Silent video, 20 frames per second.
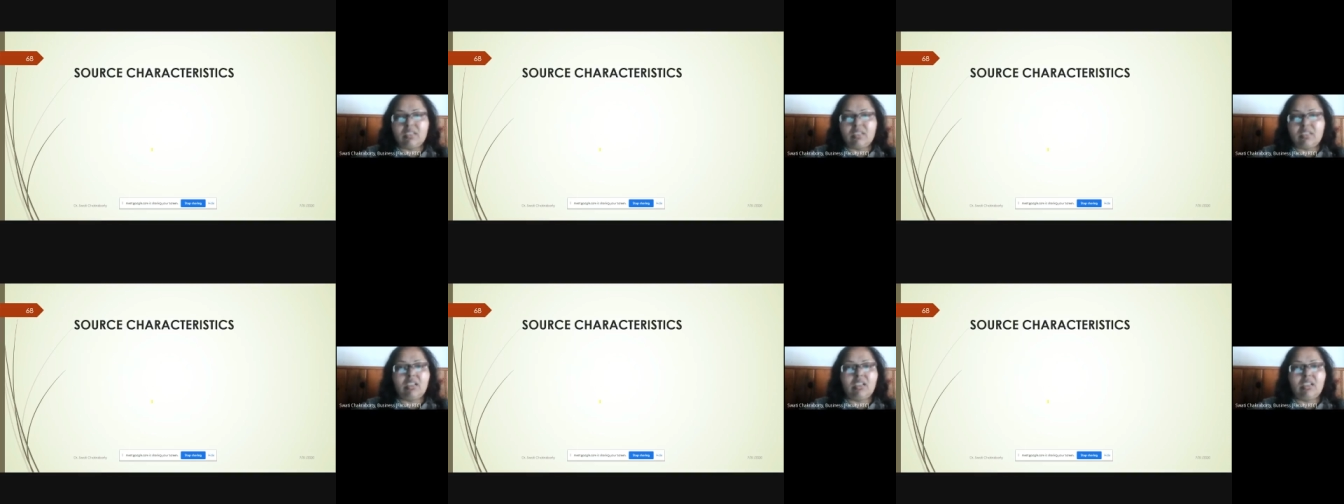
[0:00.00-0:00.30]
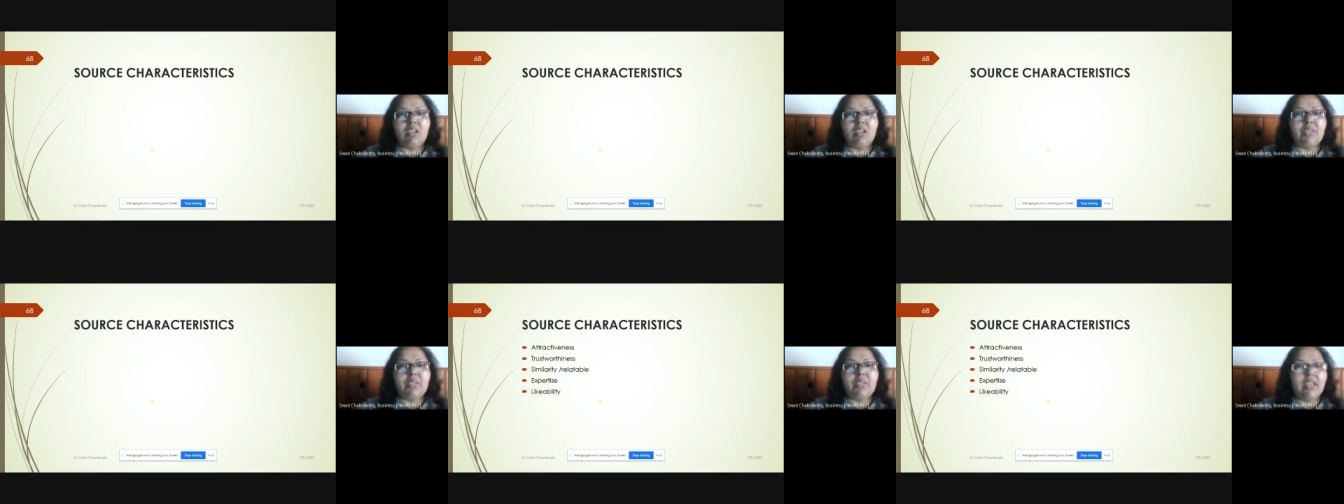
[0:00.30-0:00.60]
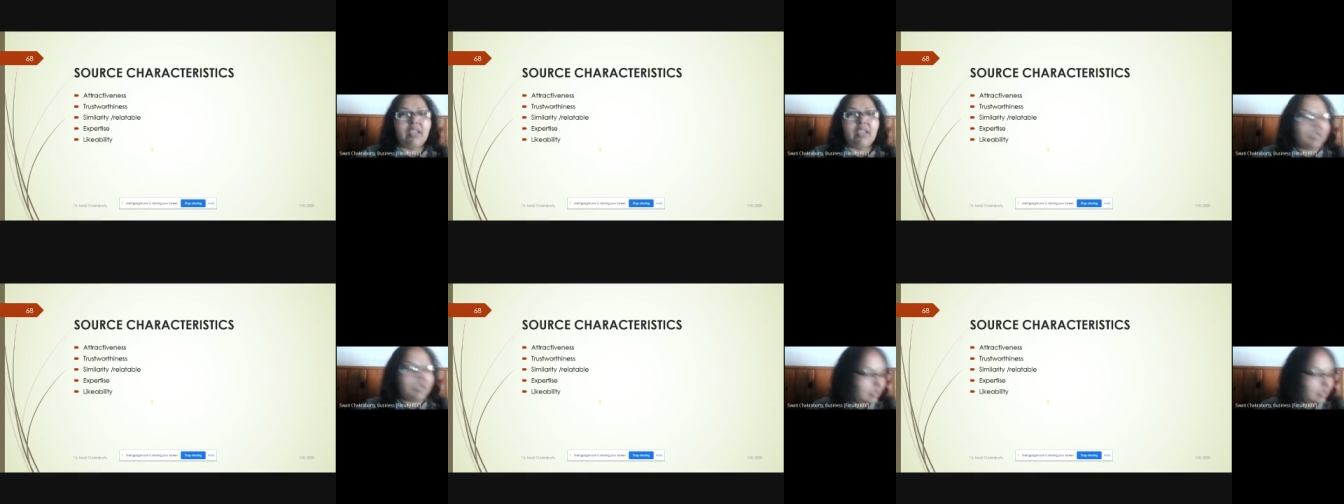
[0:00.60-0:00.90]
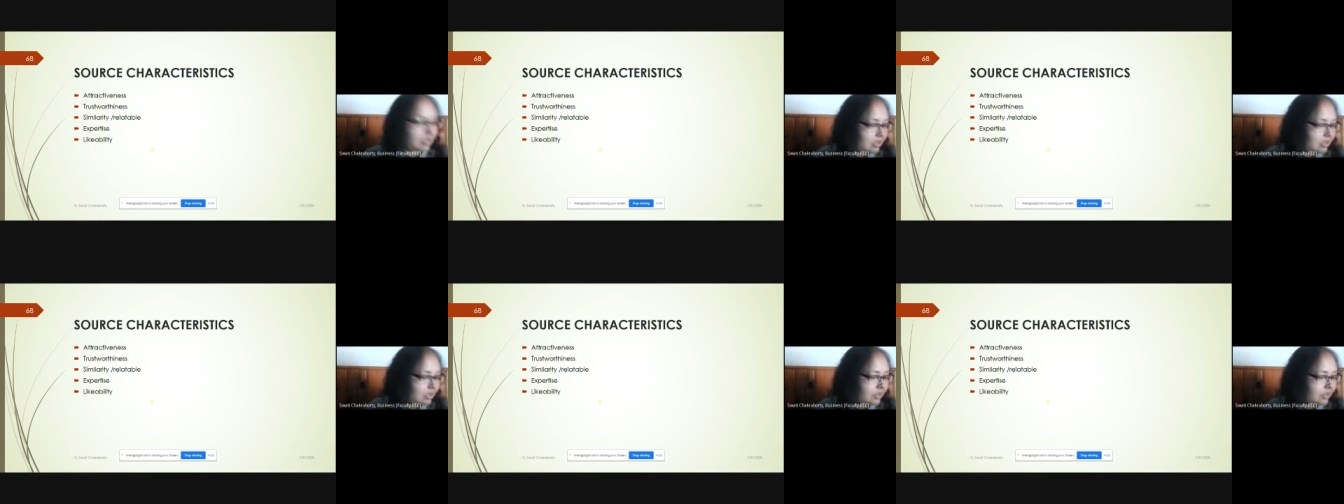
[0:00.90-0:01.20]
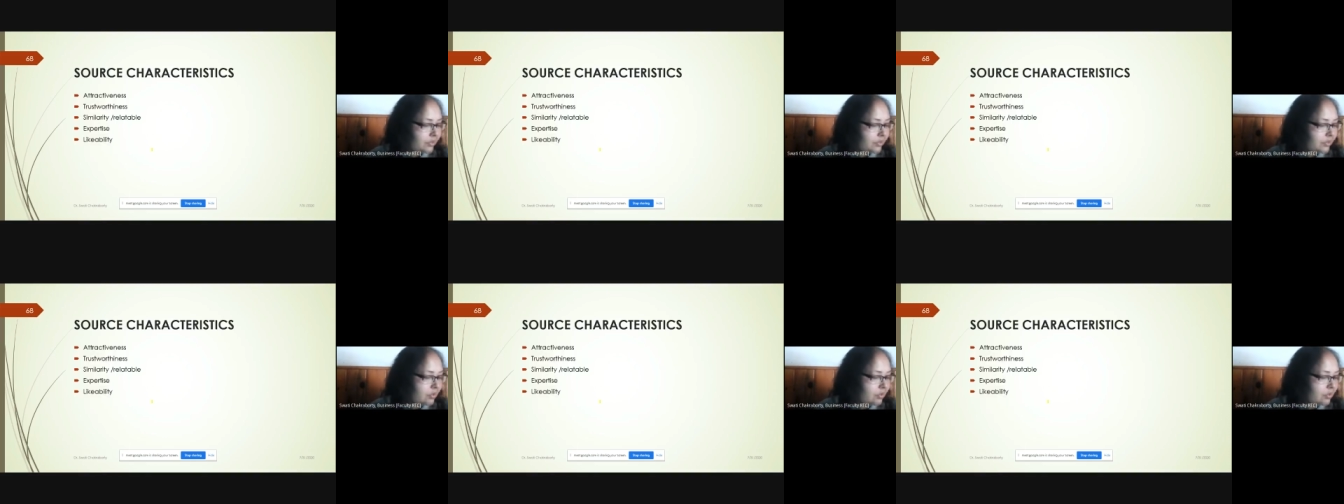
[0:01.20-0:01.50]
Okay.
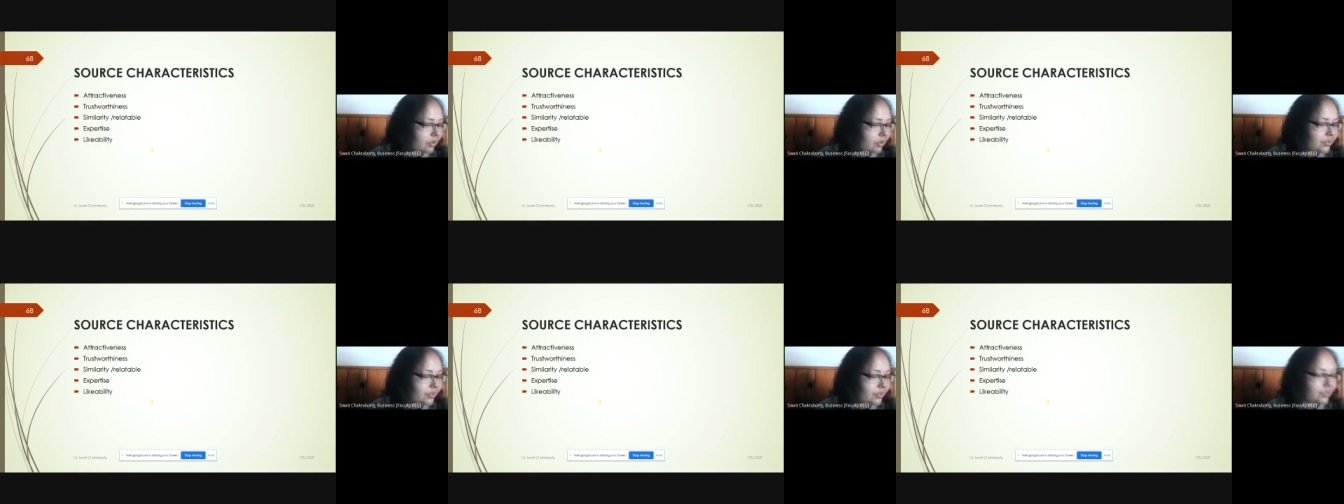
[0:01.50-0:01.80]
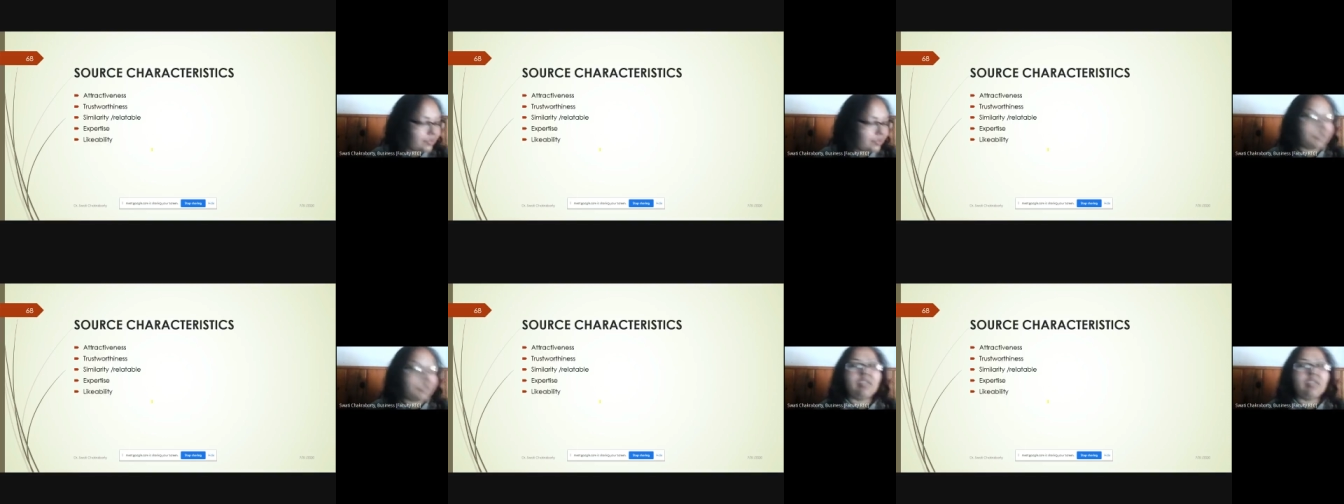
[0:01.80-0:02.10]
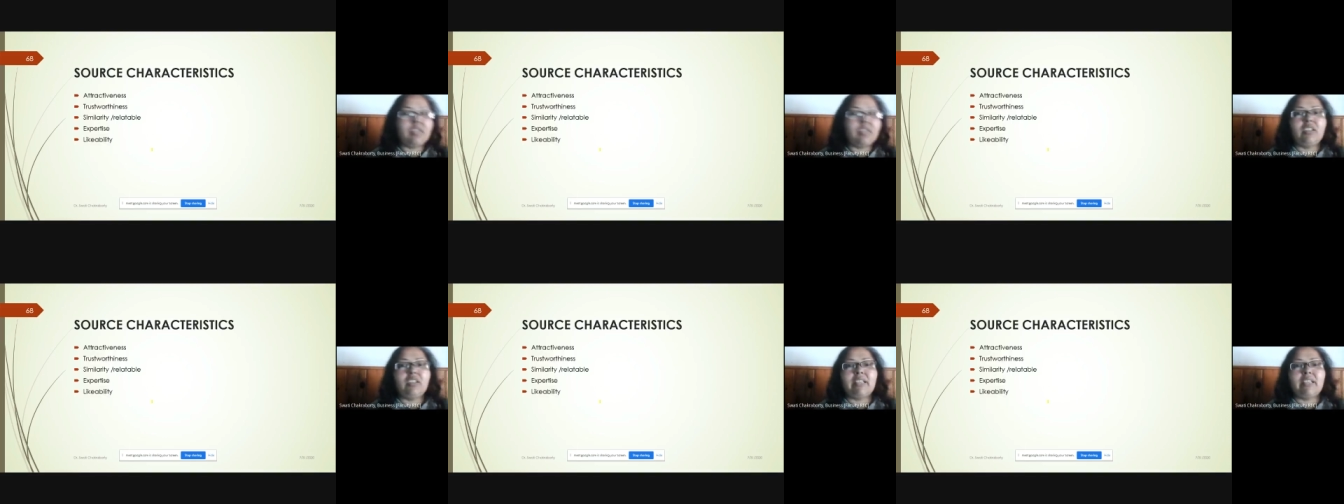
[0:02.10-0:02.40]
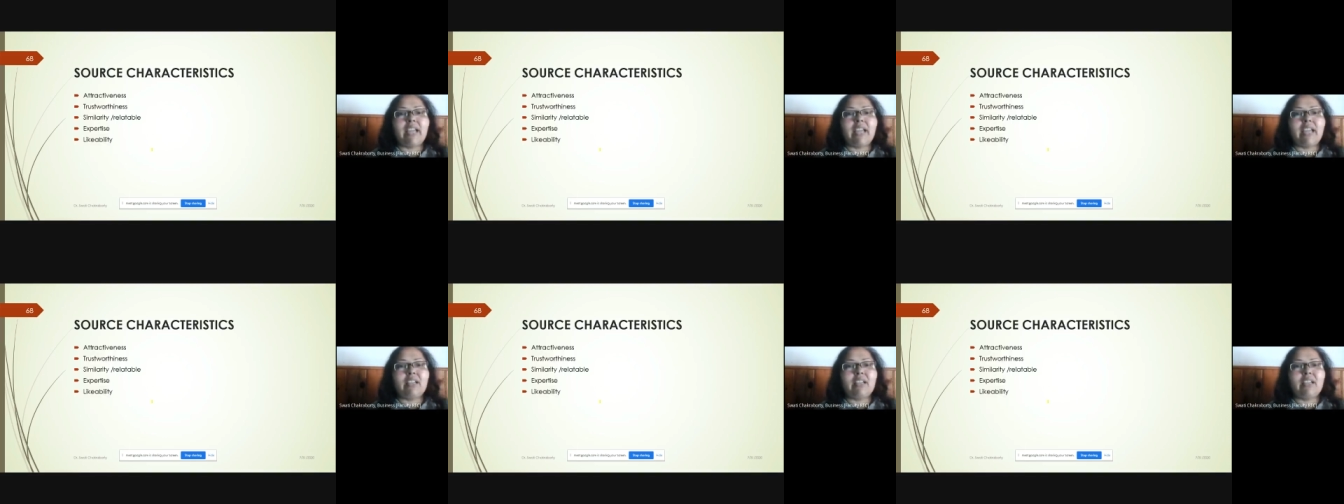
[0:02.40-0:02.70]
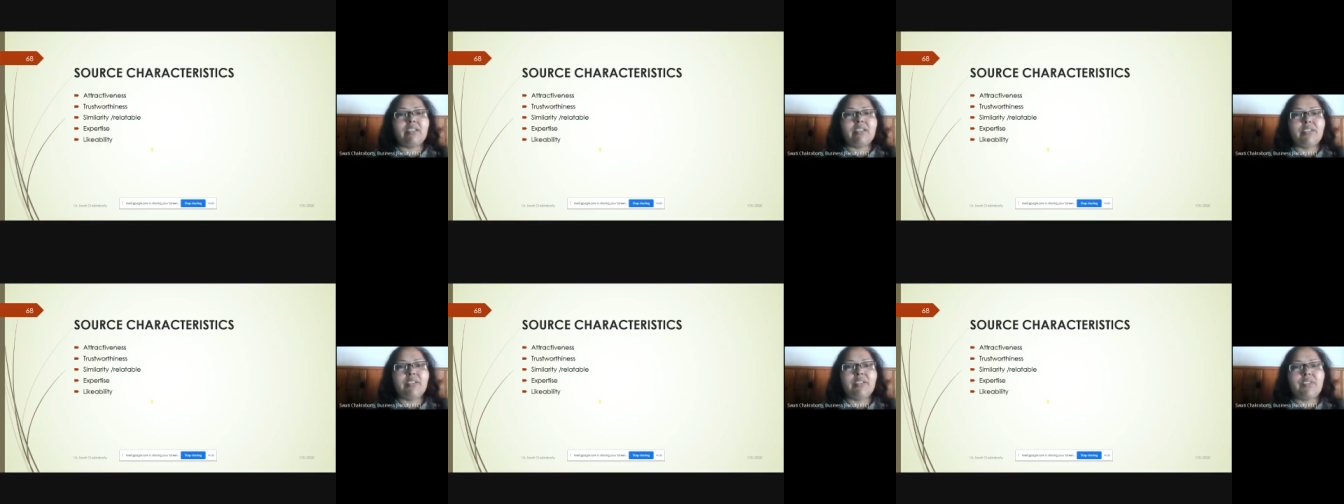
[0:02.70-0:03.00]
Source
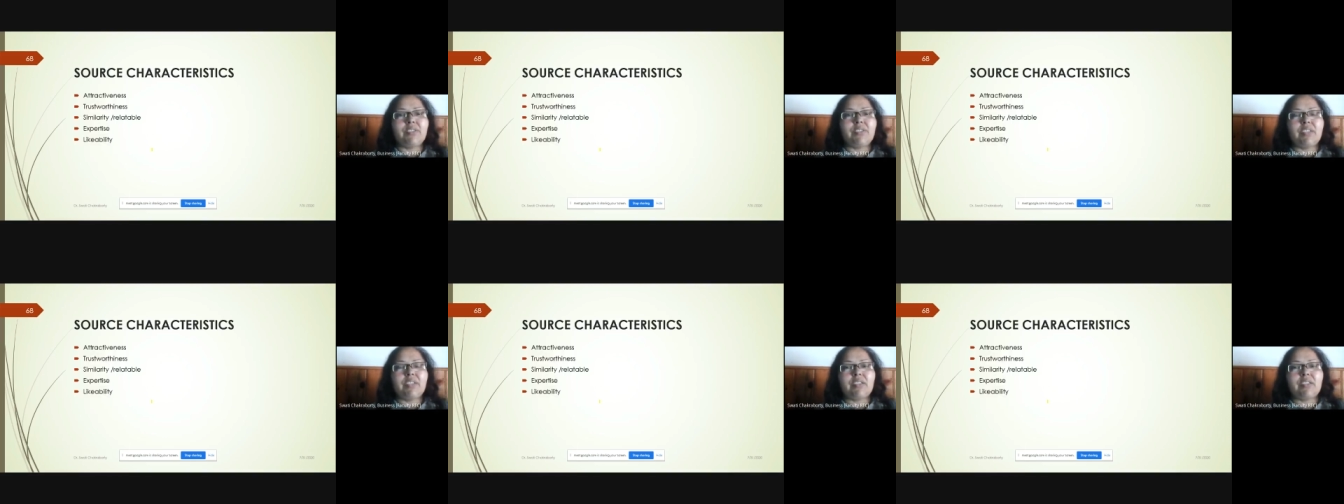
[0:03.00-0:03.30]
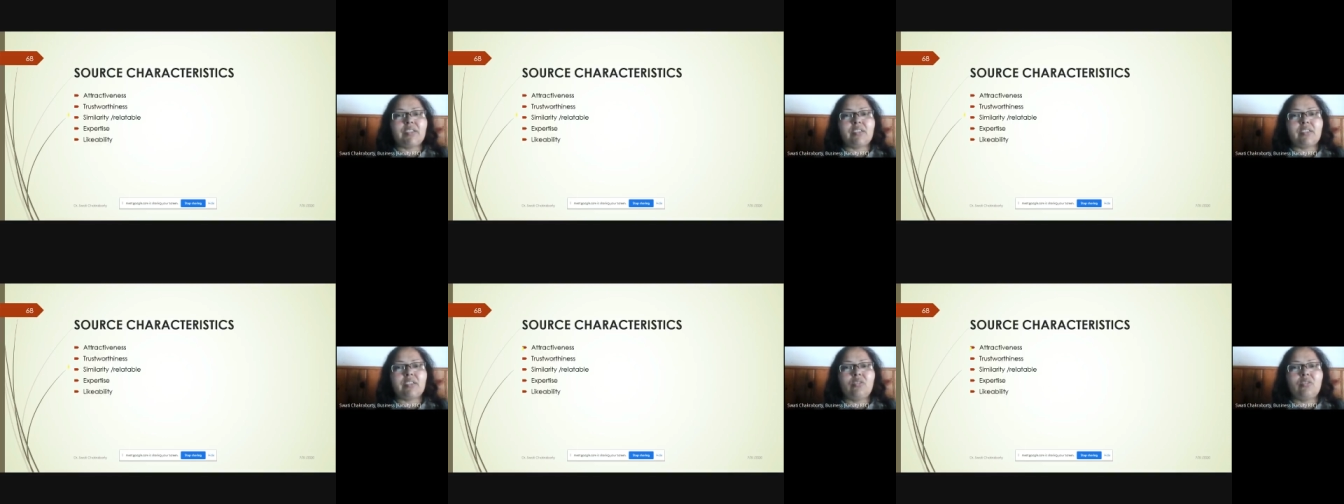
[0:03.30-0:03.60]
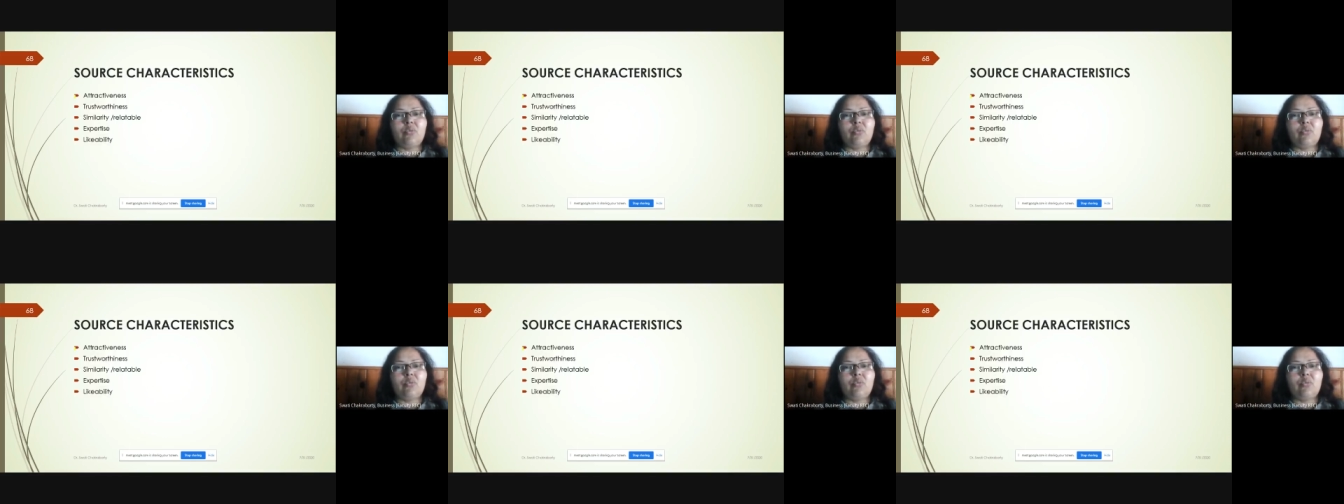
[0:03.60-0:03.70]
characteristics. What